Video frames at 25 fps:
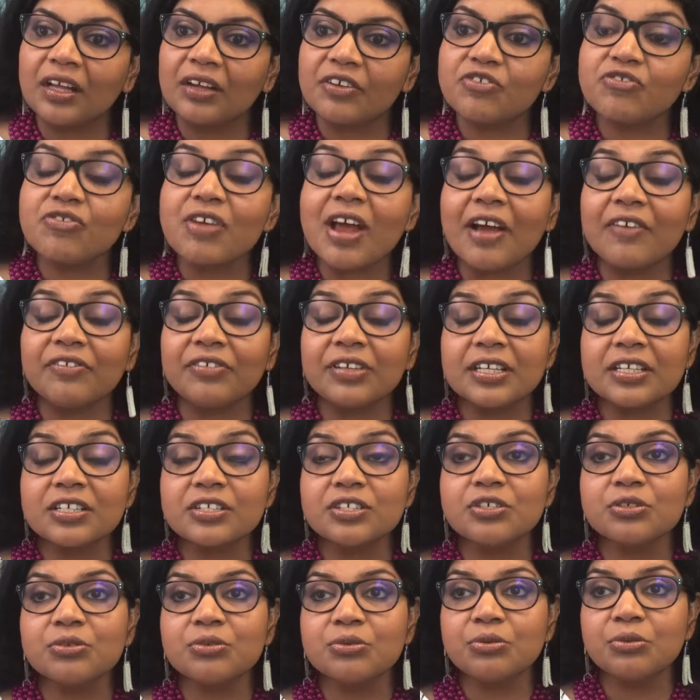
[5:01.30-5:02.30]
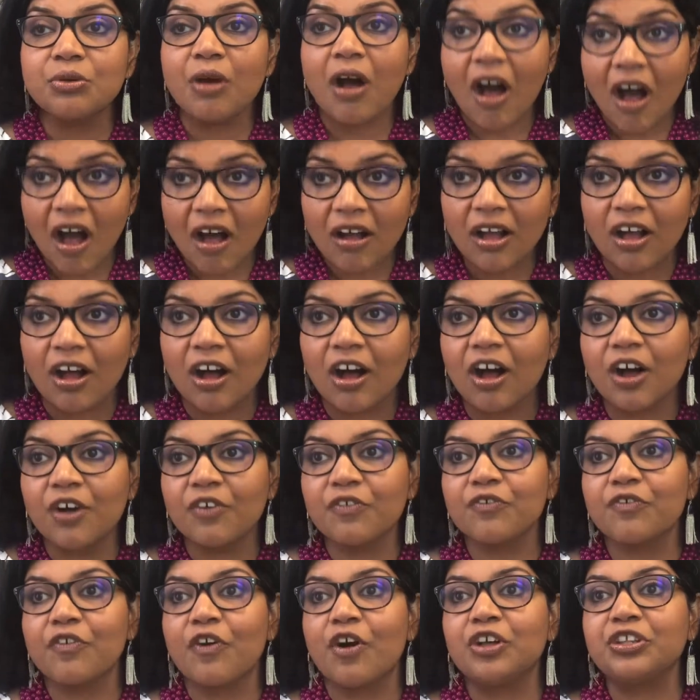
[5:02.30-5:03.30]
traveling to Hong
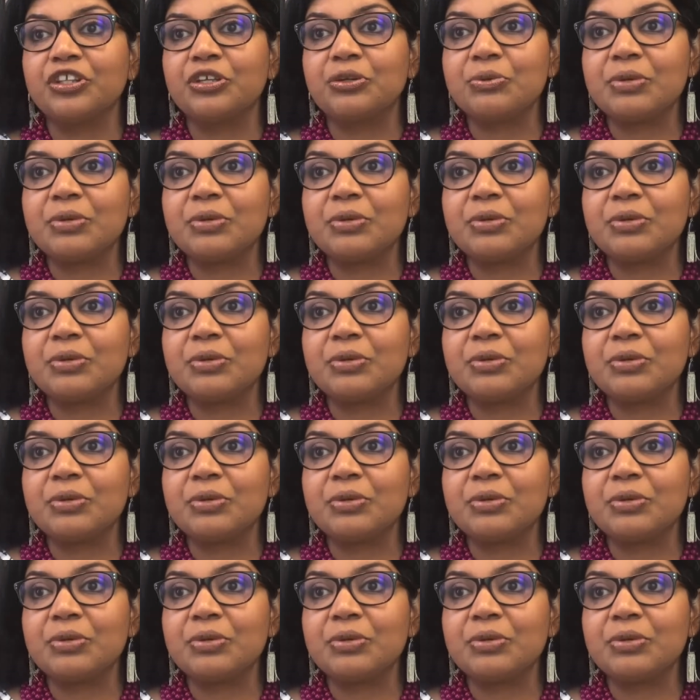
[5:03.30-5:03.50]
Kong for the